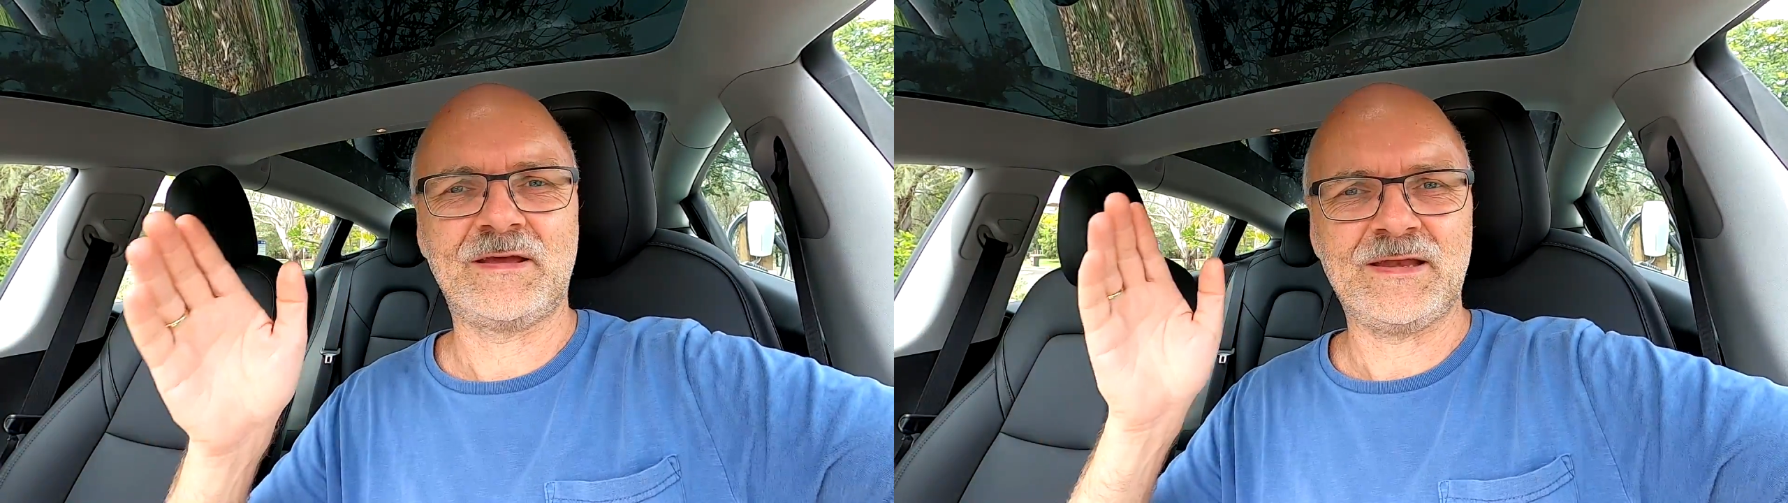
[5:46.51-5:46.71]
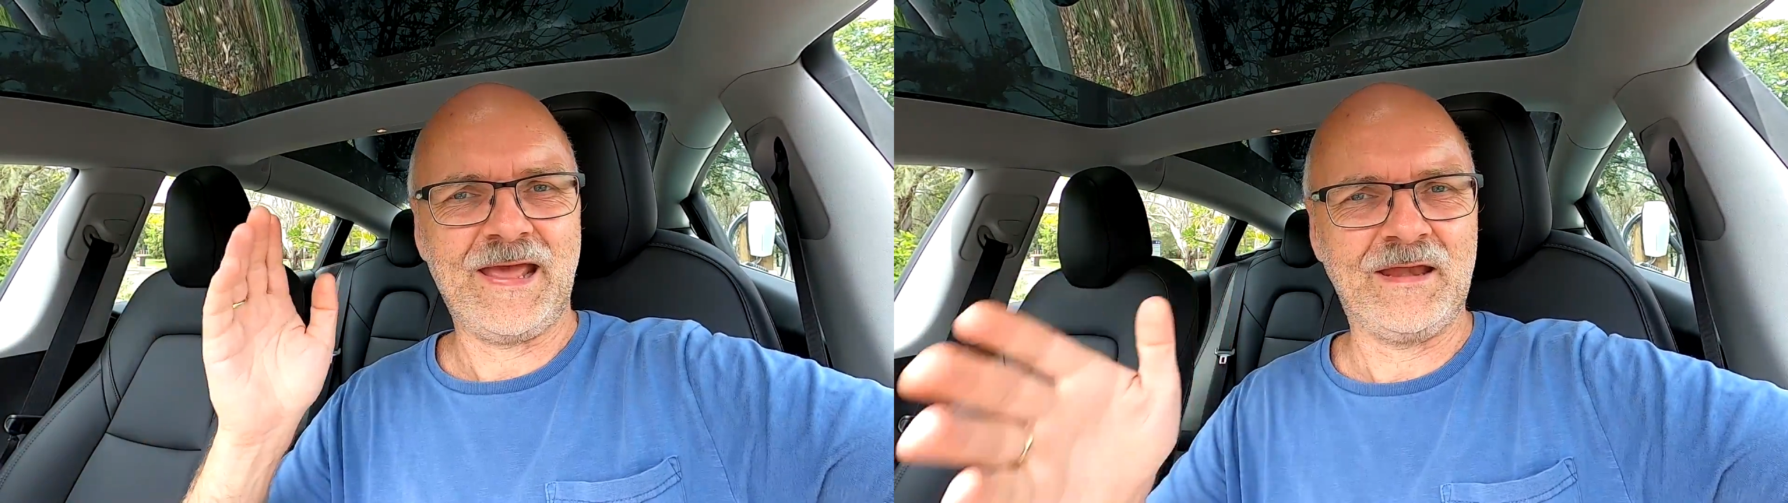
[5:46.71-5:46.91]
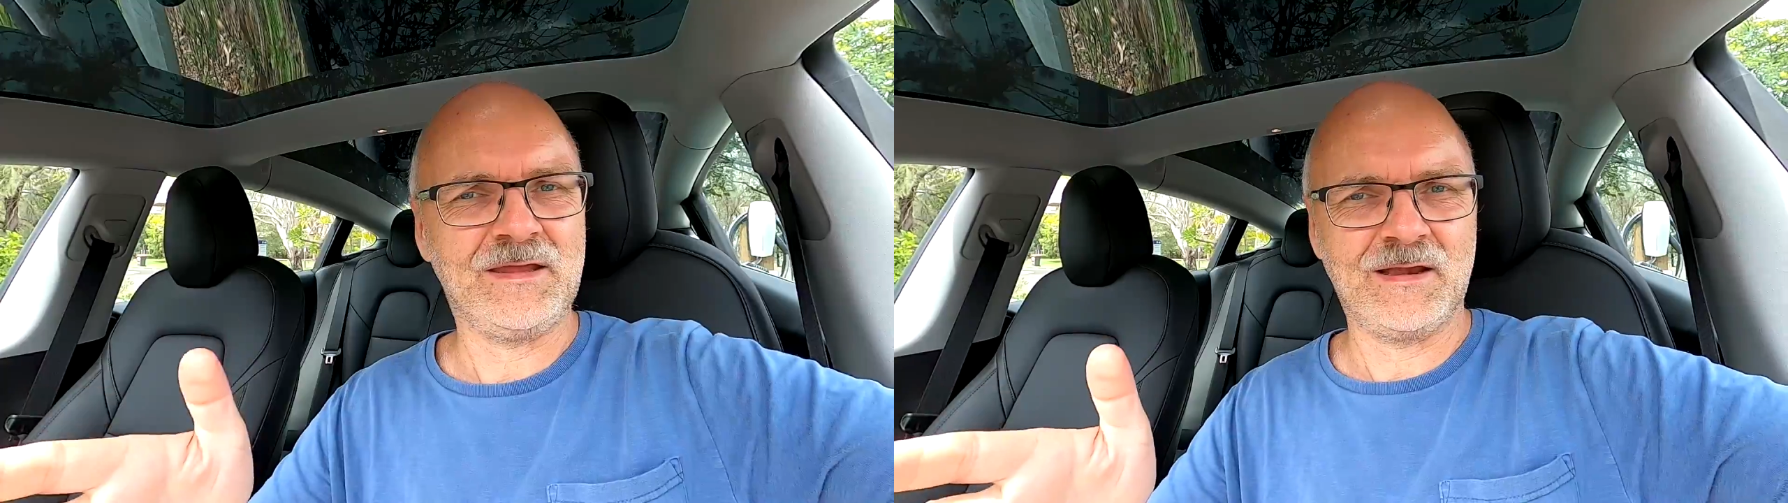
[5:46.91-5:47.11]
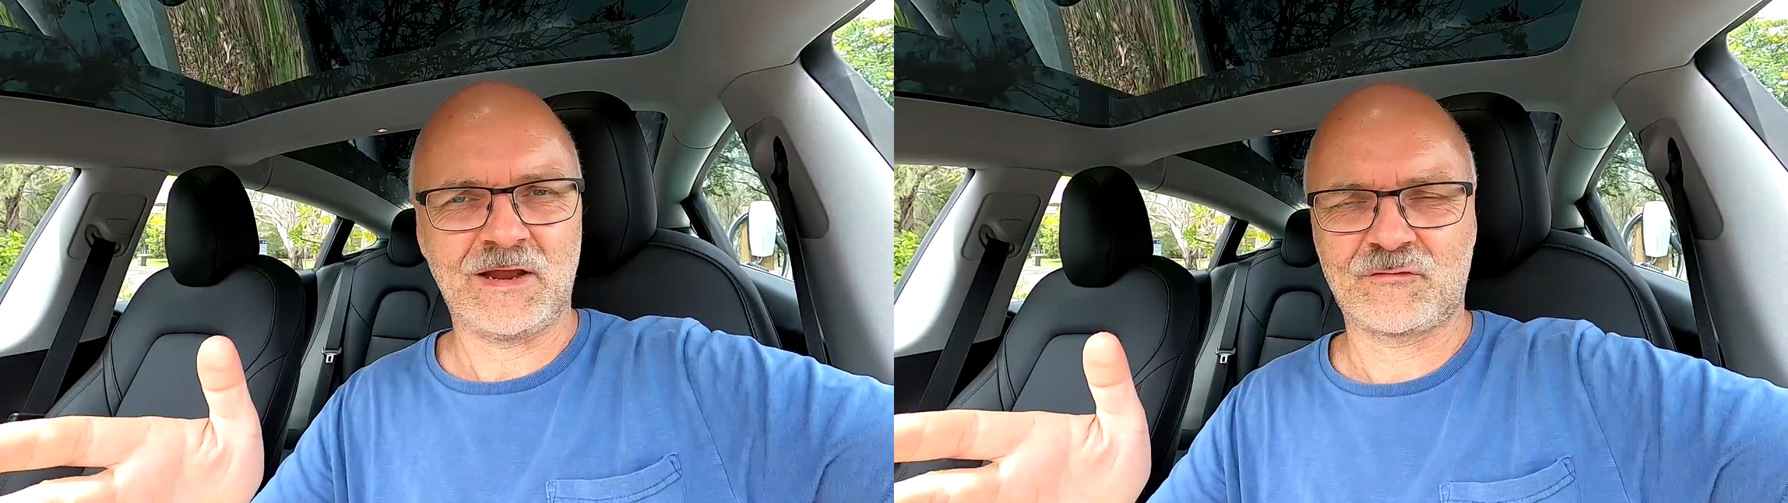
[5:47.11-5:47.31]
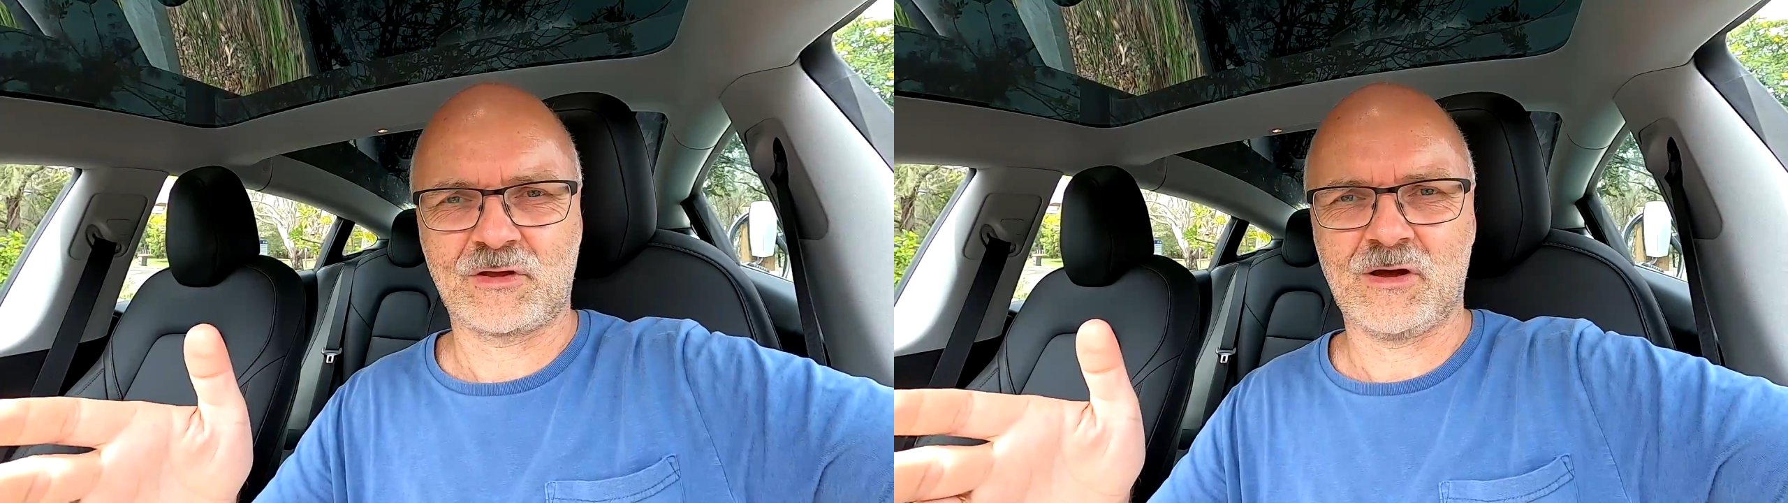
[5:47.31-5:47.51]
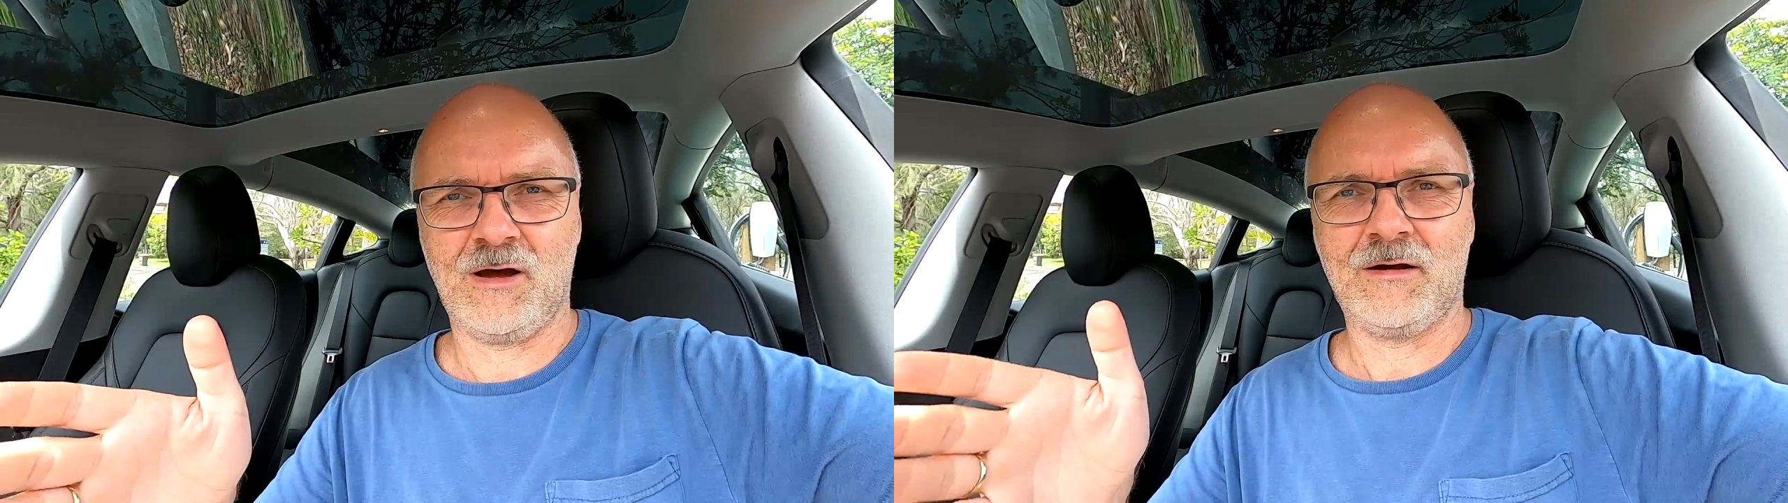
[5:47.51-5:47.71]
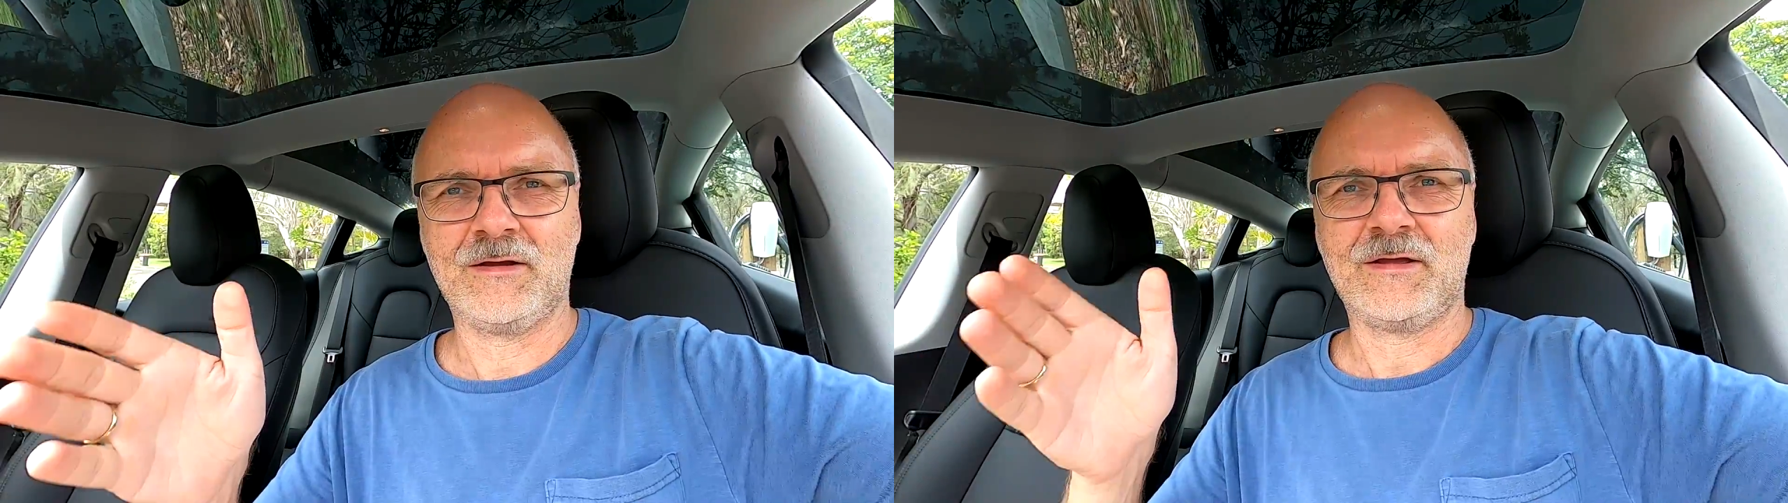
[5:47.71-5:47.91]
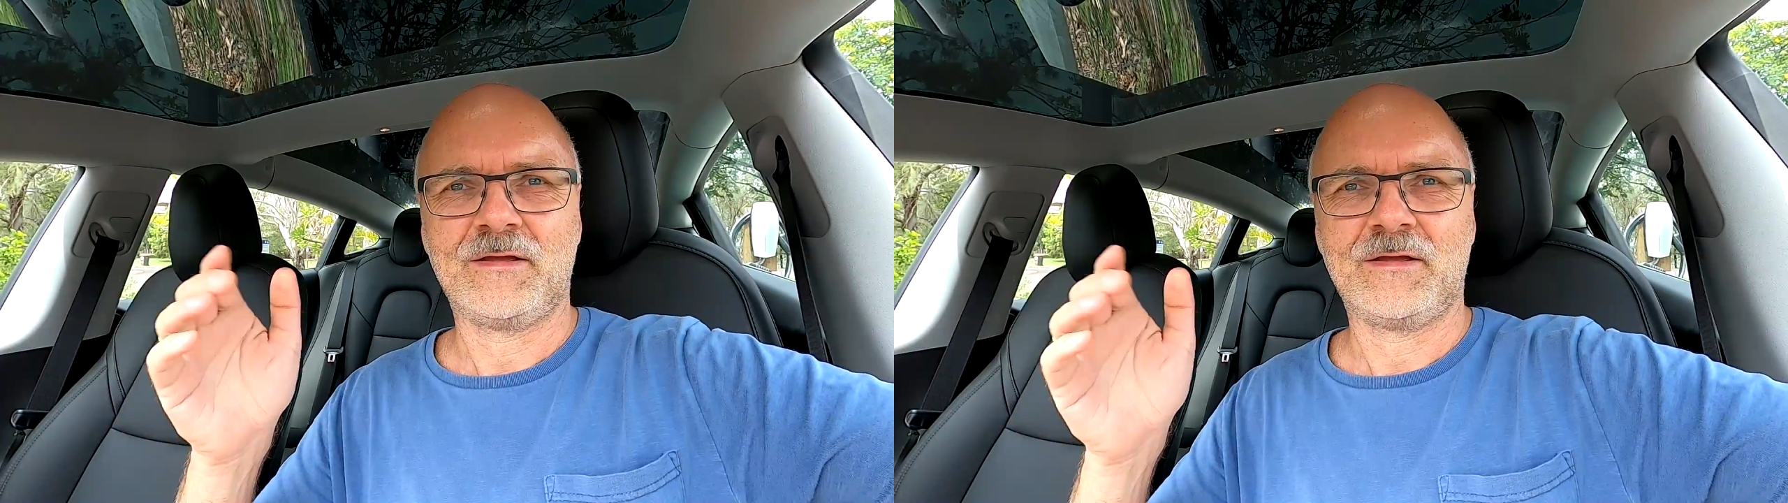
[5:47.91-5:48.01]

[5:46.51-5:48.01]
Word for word: in any electric car.